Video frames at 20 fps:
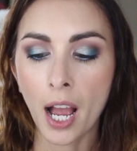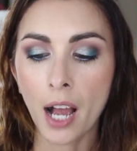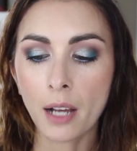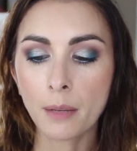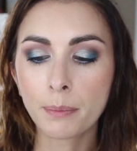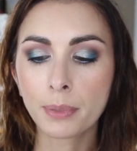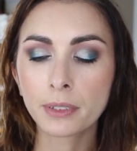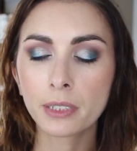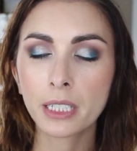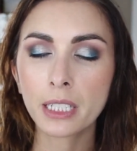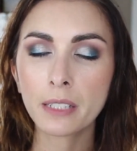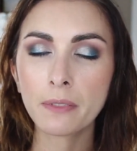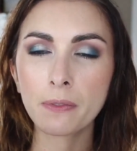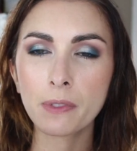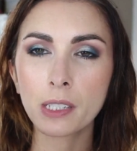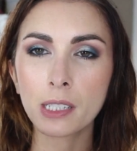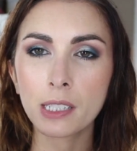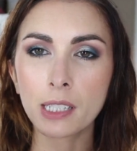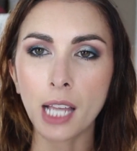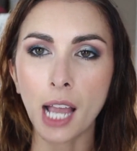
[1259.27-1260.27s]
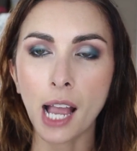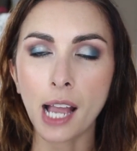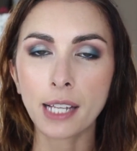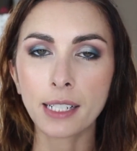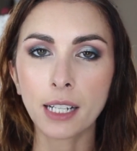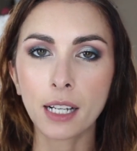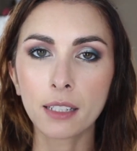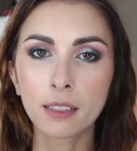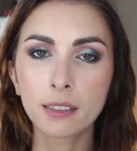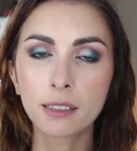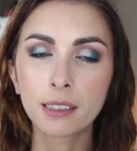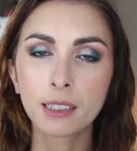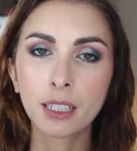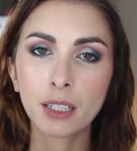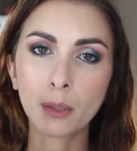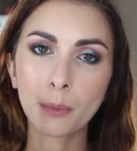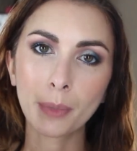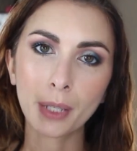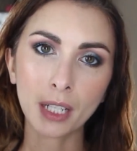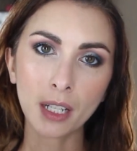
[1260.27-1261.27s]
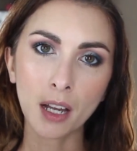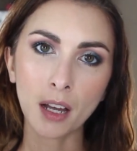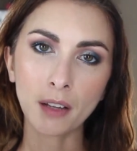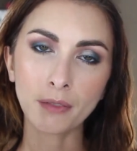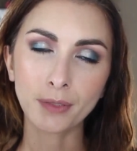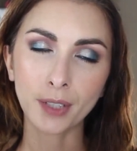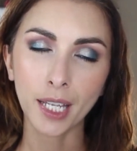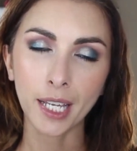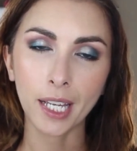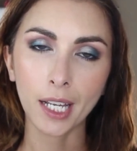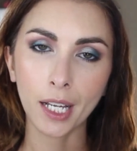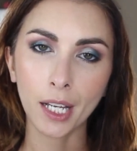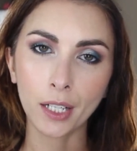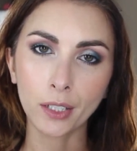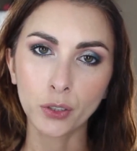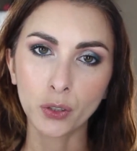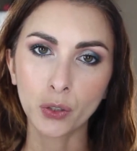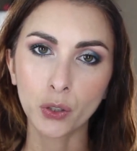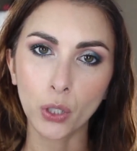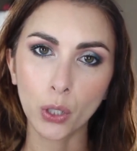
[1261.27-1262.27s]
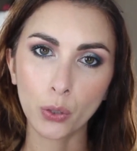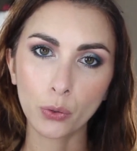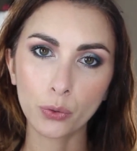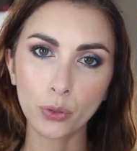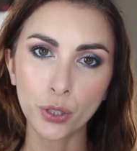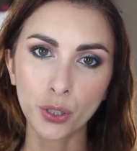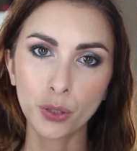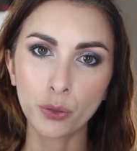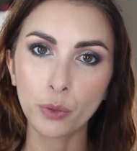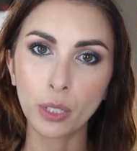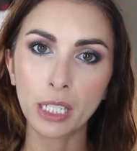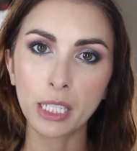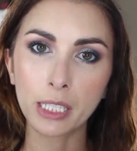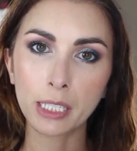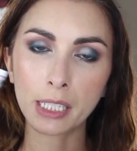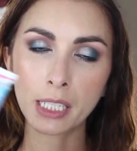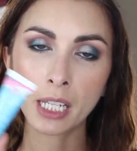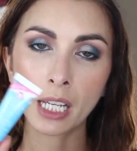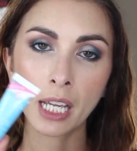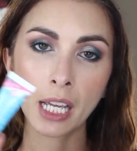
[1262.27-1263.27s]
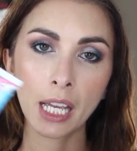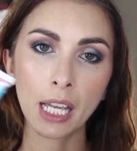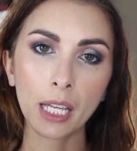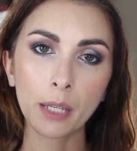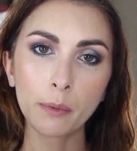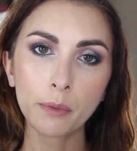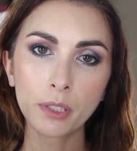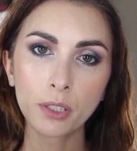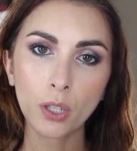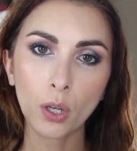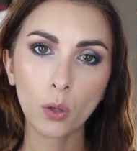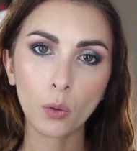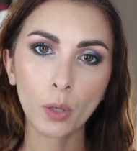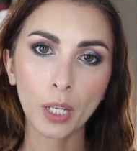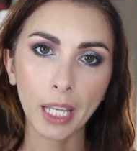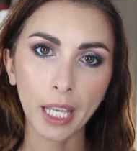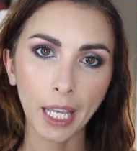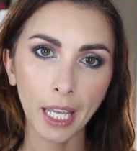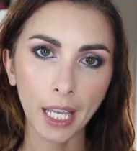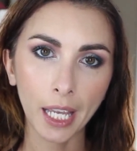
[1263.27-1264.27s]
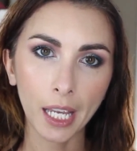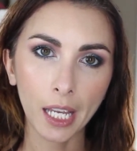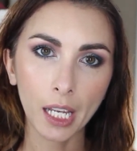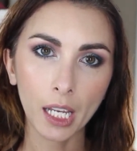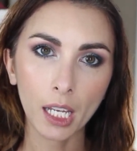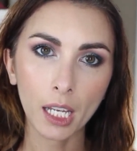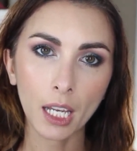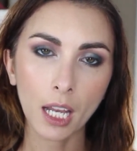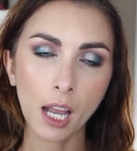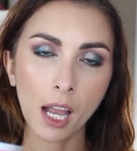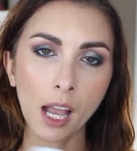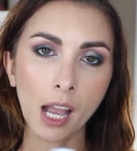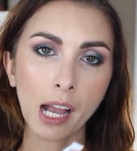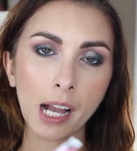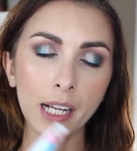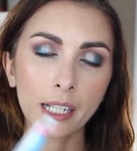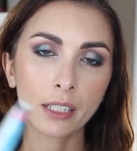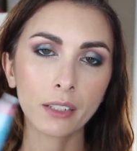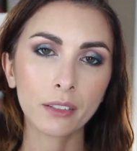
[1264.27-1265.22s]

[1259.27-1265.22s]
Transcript: I believe this had a little bit of like a glow to it. It was okay. I